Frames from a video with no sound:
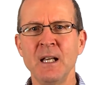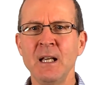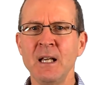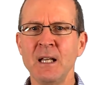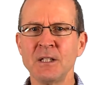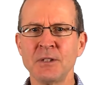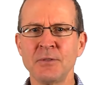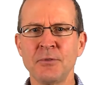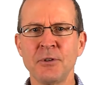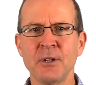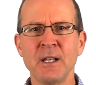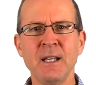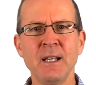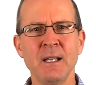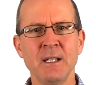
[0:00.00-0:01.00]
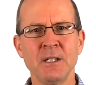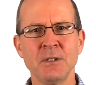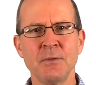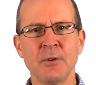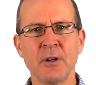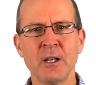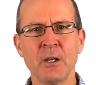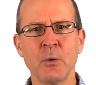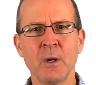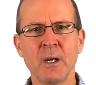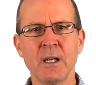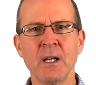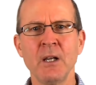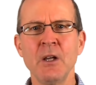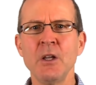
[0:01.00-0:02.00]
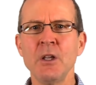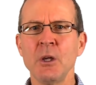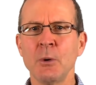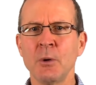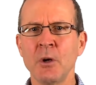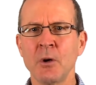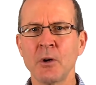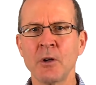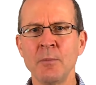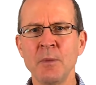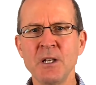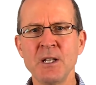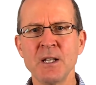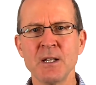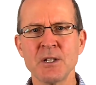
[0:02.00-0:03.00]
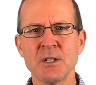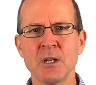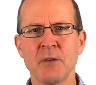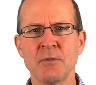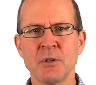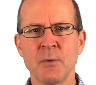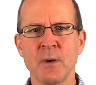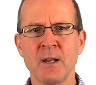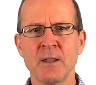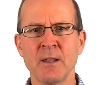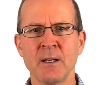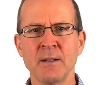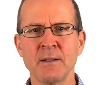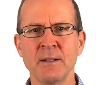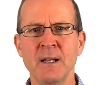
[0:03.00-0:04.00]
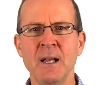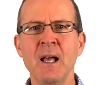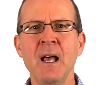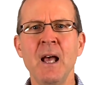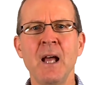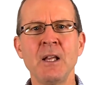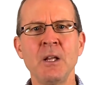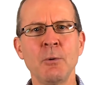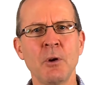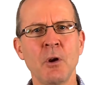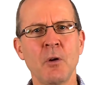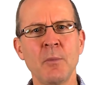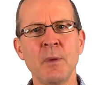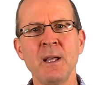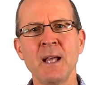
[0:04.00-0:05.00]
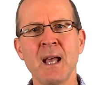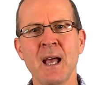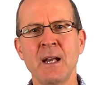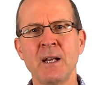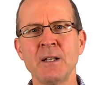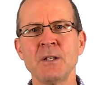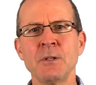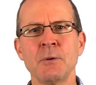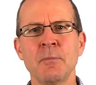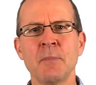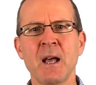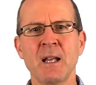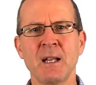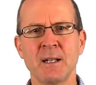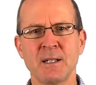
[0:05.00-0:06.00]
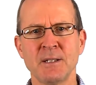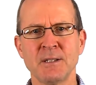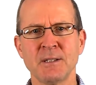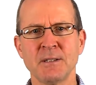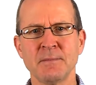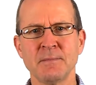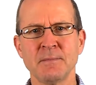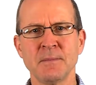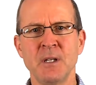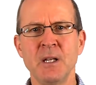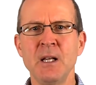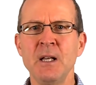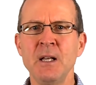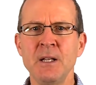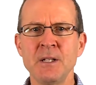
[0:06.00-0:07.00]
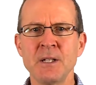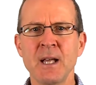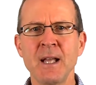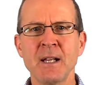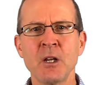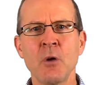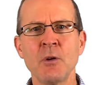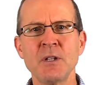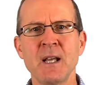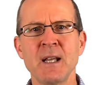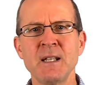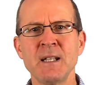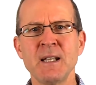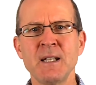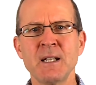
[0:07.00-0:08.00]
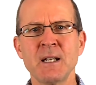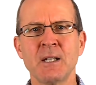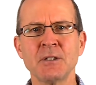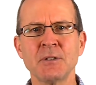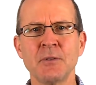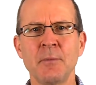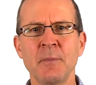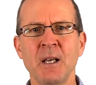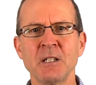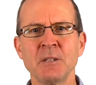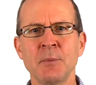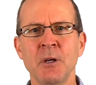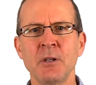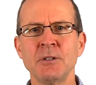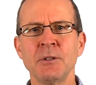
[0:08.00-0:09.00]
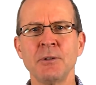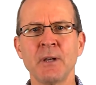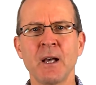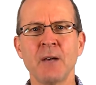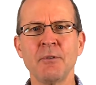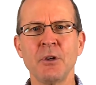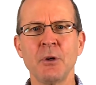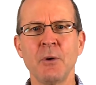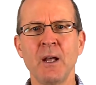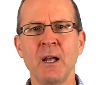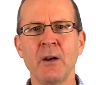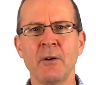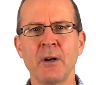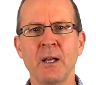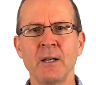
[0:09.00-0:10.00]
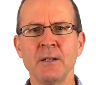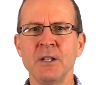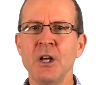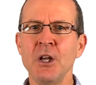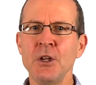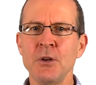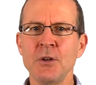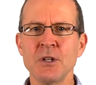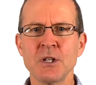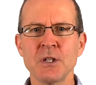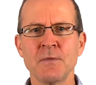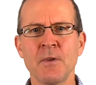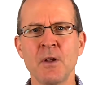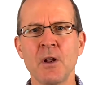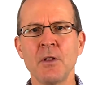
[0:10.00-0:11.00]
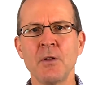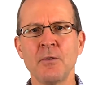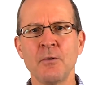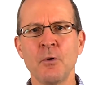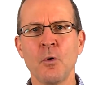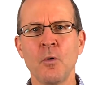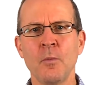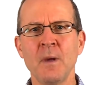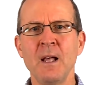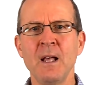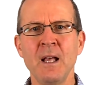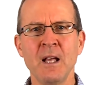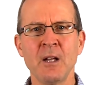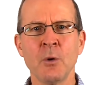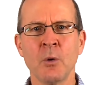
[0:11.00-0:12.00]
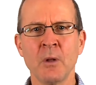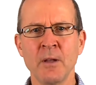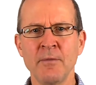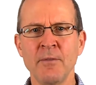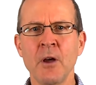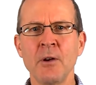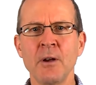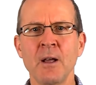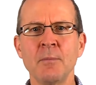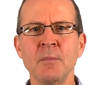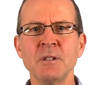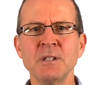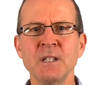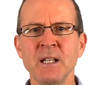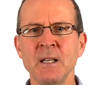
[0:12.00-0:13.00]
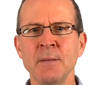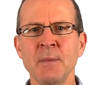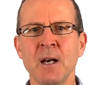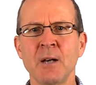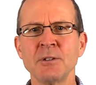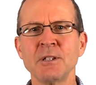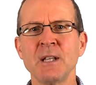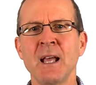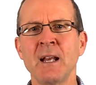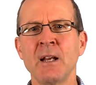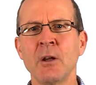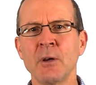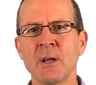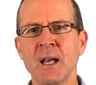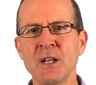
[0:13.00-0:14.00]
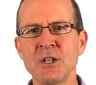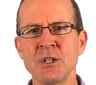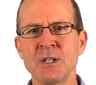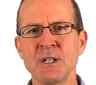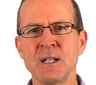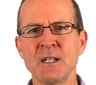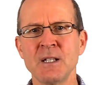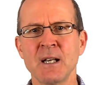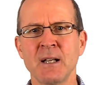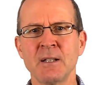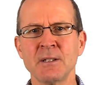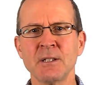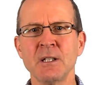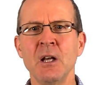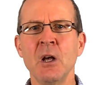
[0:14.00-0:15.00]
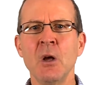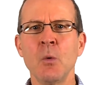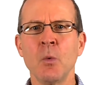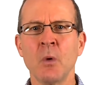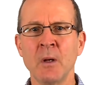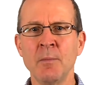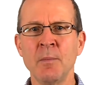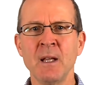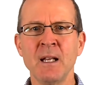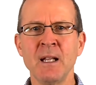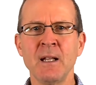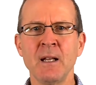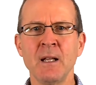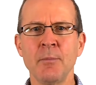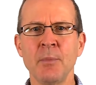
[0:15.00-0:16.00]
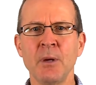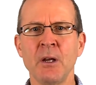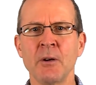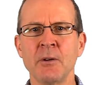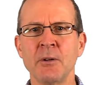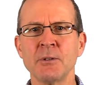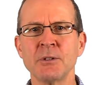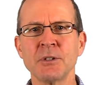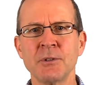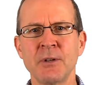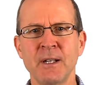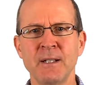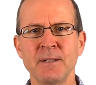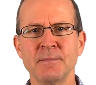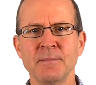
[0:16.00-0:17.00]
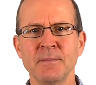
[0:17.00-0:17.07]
It's free, it's very quick, you are not committing yourself to anything, and you are not being added to a mailing list. To get contact details from experts who cover your area, you just fill in the form and all their phone numbers, emails and location details will immediately appear on your screen.